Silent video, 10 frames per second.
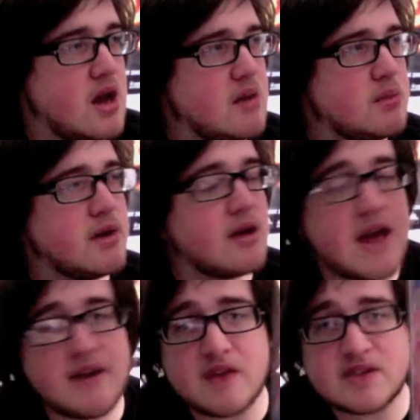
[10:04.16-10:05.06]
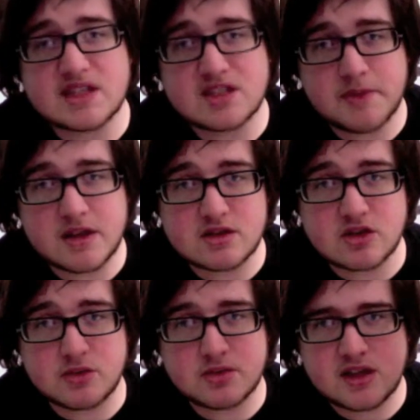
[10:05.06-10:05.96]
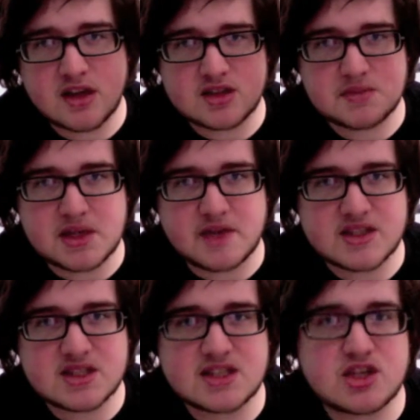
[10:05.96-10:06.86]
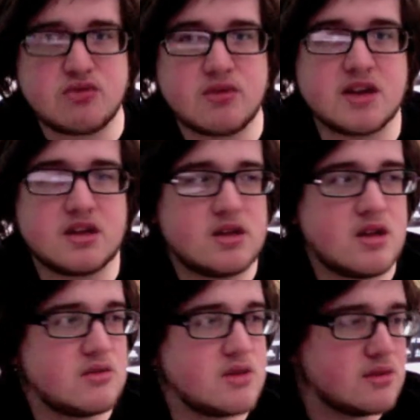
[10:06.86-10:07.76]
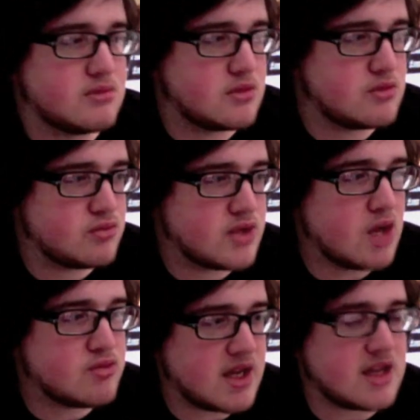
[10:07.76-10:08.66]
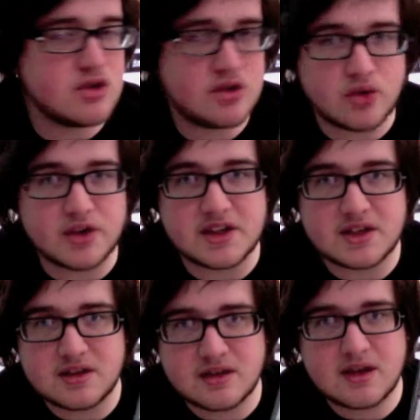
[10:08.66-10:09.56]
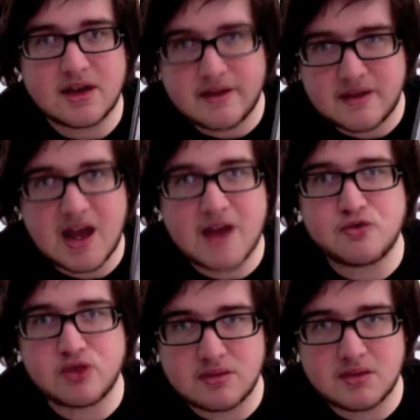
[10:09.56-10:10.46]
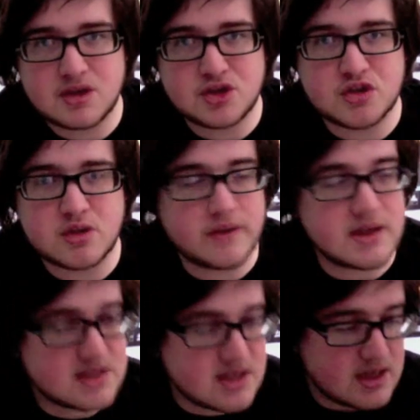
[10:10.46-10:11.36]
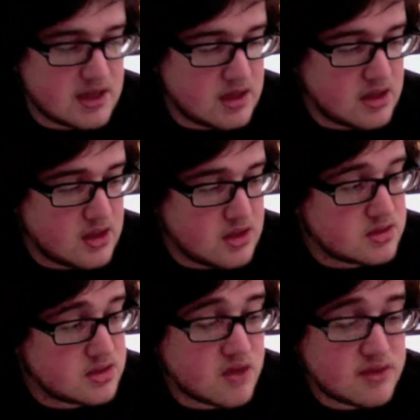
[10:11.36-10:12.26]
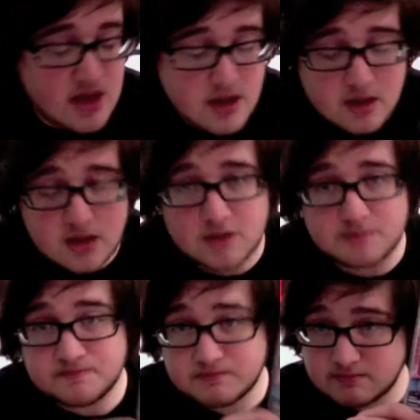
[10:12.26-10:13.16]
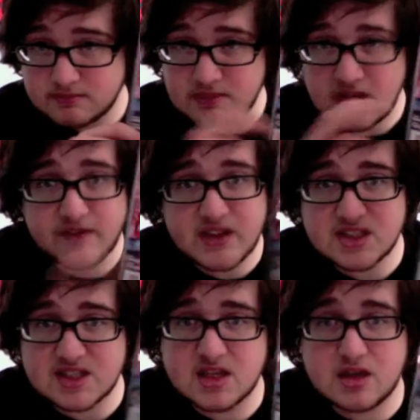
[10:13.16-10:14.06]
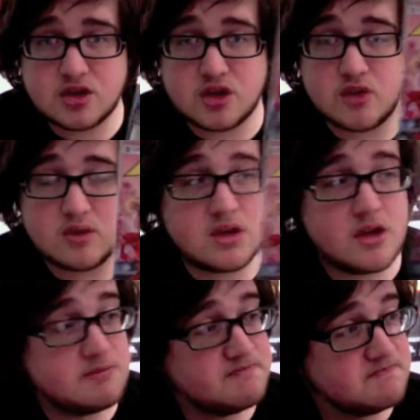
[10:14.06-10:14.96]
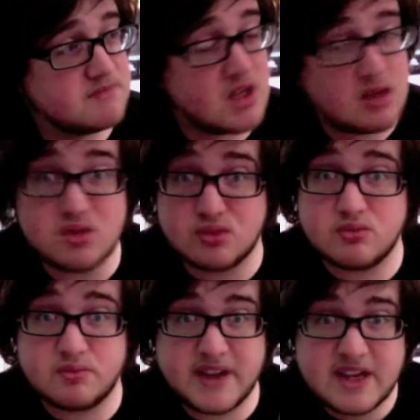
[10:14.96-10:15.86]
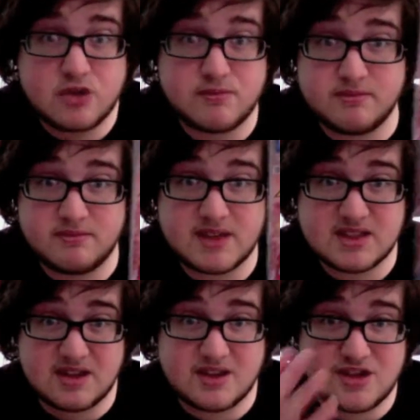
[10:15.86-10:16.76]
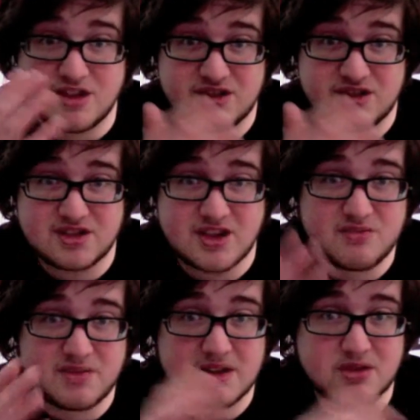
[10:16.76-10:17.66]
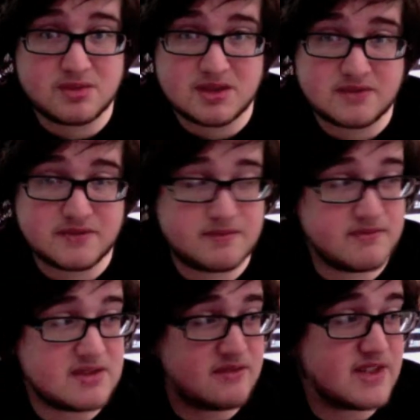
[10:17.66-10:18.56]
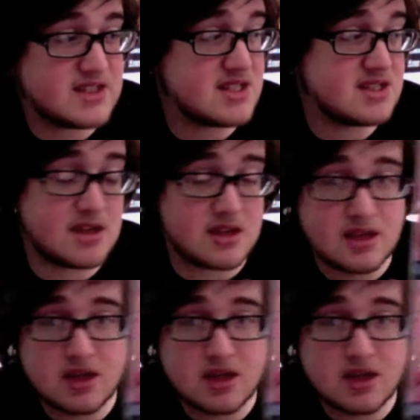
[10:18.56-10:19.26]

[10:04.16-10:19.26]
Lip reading: But ever since I picked this up, it's been a fantastic read. I really enjoyed every issue of it. So yeah, fantastic issue, and I'll pick it up. Basically, just go and pick it up. It's fantastic.